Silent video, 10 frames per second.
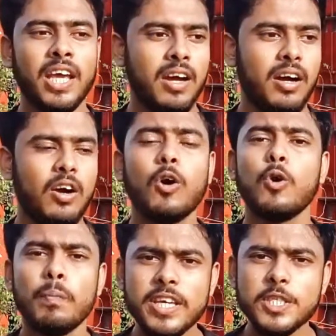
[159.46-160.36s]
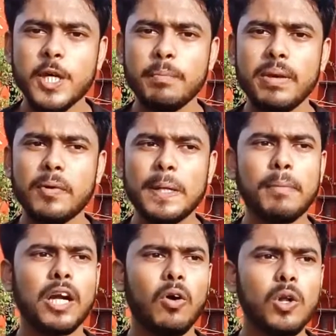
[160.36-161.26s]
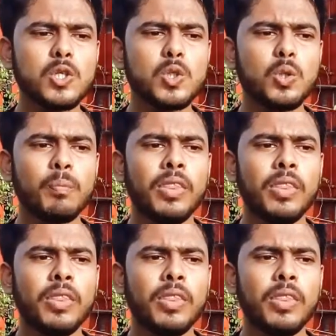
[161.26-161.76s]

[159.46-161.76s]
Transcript: occupies your memory but also